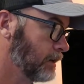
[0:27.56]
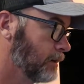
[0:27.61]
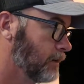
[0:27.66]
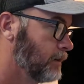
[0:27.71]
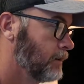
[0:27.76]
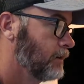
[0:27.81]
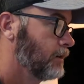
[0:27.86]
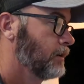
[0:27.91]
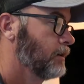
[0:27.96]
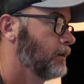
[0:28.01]

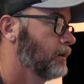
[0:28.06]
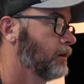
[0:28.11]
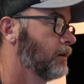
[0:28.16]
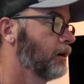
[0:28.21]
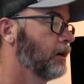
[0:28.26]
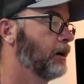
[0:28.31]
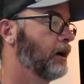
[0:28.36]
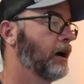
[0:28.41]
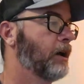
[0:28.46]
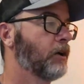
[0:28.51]

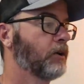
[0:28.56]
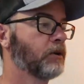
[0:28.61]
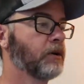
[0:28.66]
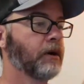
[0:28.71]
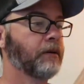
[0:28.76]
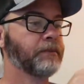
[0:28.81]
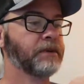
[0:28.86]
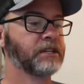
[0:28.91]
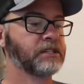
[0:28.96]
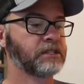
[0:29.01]
I had her
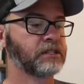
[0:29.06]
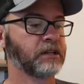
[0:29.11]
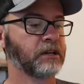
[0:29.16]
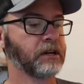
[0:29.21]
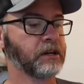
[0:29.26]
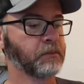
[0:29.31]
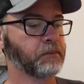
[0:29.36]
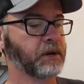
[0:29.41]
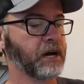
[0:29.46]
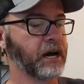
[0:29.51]
grab this
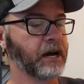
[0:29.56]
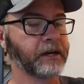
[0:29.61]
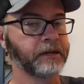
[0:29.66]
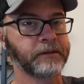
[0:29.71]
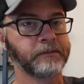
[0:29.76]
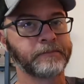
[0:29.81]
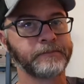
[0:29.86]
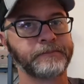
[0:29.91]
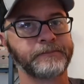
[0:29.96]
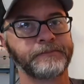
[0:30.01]
Sling Pack.
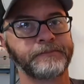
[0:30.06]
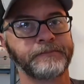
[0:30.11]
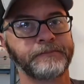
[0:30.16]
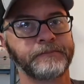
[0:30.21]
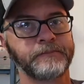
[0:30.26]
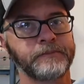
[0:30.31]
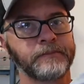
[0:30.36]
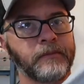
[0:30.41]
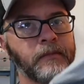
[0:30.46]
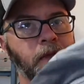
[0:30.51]

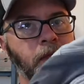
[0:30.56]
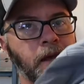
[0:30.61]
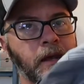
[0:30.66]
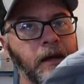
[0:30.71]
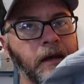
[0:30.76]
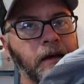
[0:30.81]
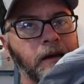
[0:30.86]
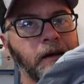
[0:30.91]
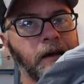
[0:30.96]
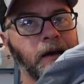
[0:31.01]

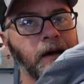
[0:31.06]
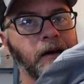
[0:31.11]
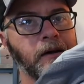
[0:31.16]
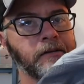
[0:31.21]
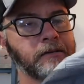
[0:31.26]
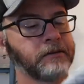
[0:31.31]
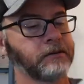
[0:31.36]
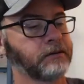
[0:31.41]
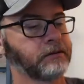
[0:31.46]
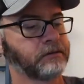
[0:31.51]

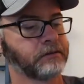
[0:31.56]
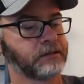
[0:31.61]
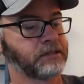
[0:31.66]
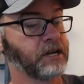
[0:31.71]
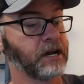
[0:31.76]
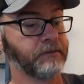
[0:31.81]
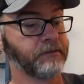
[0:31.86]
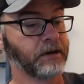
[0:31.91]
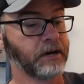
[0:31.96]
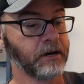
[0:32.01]
Now, it's
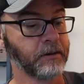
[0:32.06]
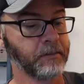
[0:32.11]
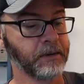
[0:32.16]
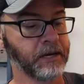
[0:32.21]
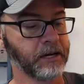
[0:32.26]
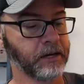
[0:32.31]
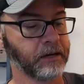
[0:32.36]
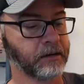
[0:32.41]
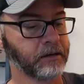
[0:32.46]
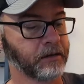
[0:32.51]
not very
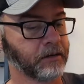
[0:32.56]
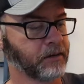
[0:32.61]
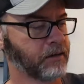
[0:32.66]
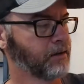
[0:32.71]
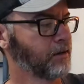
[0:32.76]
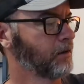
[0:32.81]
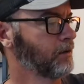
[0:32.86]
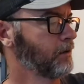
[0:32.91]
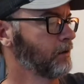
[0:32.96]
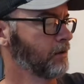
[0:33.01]
big.
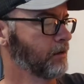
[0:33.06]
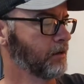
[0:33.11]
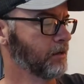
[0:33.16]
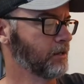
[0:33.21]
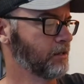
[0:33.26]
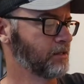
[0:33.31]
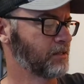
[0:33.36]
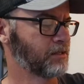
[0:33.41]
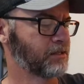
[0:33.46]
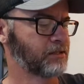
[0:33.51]

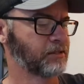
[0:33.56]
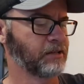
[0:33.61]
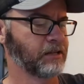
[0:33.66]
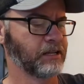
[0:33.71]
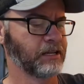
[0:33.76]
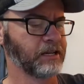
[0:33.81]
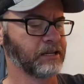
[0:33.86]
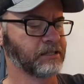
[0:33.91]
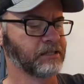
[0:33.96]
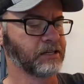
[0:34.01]
It's, I
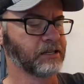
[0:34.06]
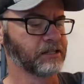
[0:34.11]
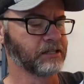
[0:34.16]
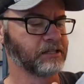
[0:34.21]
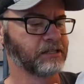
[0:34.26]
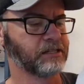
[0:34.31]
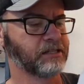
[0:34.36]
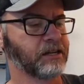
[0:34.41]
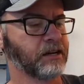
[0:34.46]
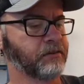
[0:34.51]
think it says
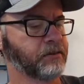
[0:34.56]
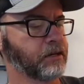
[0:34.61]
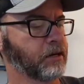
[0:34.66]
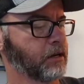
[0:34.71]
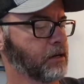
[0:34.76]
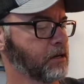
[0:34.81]
7